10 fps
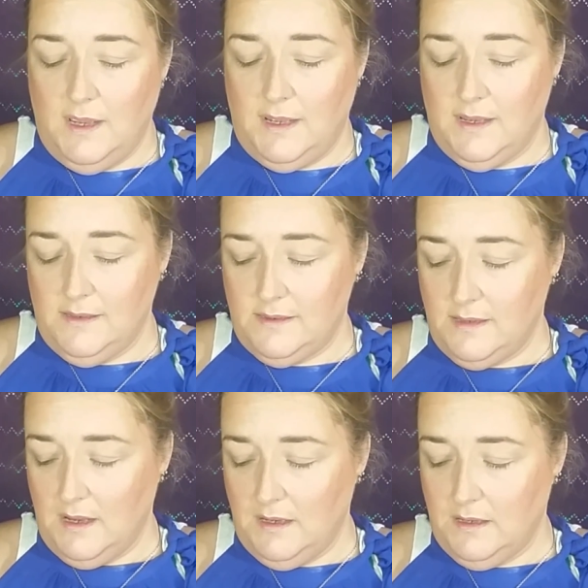I
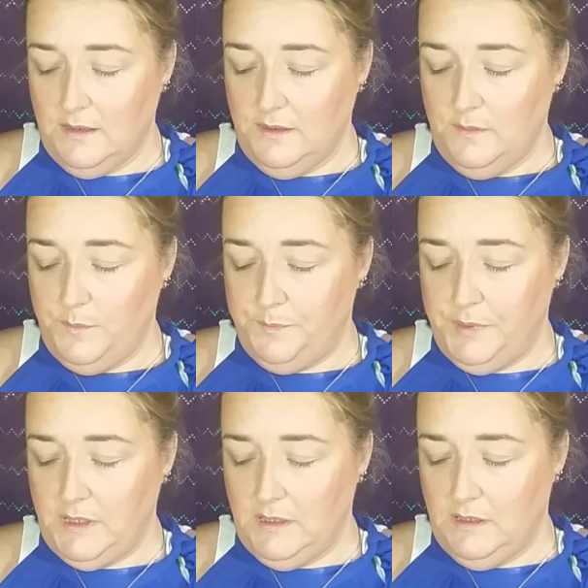guess I could
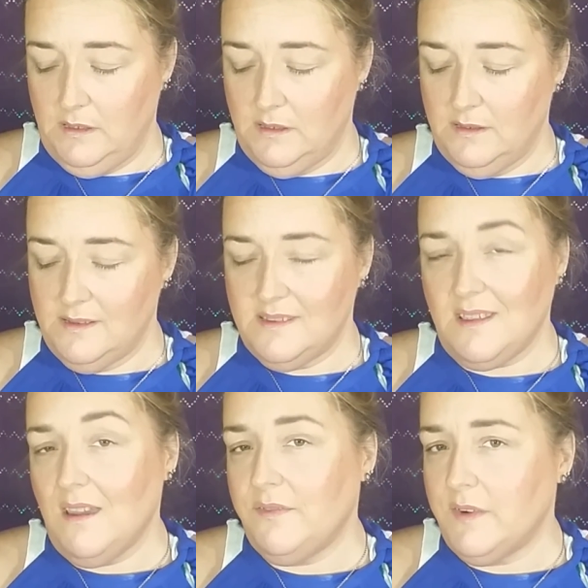be
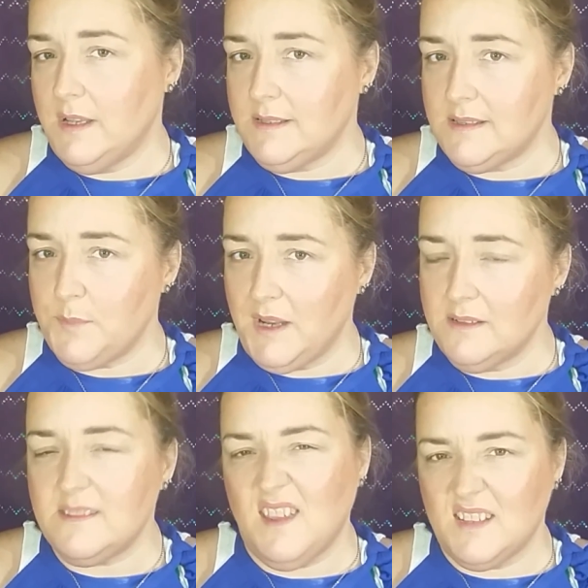Saffron
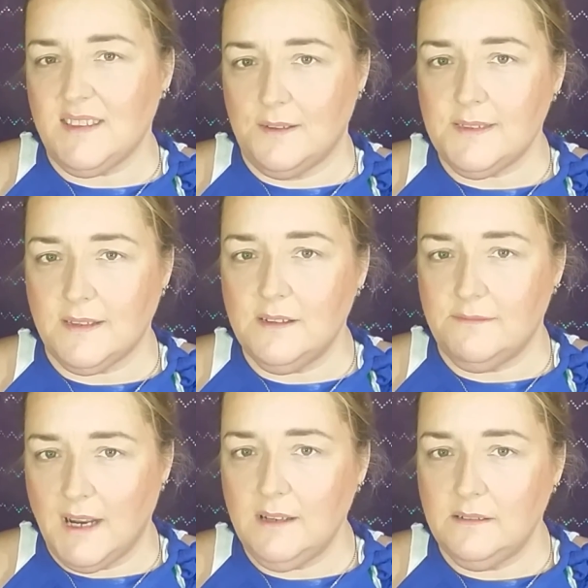Spice. That sounds
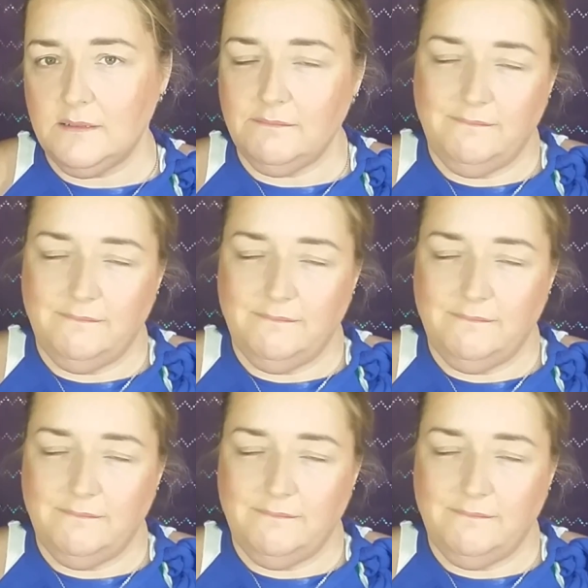good, right?